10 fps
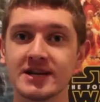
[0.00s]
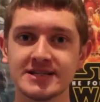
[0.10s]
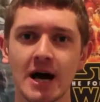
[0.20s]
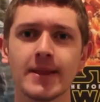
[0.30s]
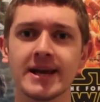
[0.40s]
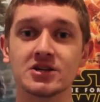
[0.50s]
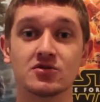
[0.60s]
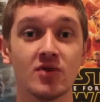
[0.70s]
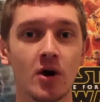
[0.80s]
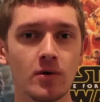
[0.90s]
You can tell that he's
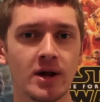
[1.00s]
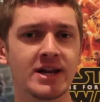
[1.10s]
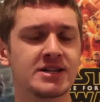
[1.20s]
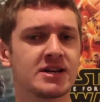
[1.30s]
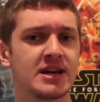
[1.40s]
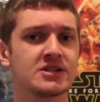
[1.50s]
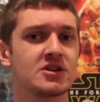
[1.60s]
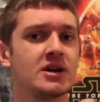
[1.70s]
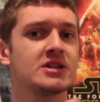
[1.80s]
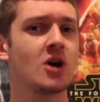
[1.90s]
grown, and
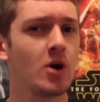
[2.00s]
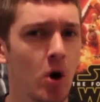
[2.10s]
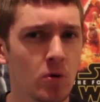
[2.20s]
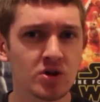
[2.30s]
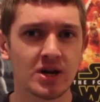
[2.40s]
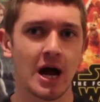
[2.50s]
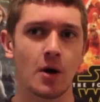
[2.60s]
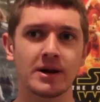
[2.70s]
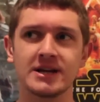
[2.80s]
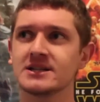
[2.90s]
he's gotten older
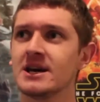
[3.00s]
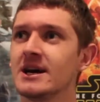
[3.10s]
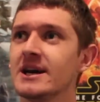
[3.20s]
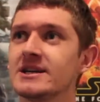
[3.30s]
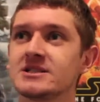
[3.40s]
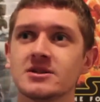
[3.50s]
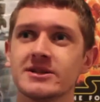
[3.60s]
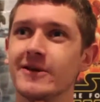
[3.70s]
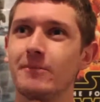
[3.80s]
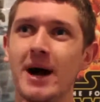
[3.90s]
now, and he's
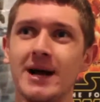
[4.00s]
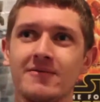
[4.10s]
starting to look back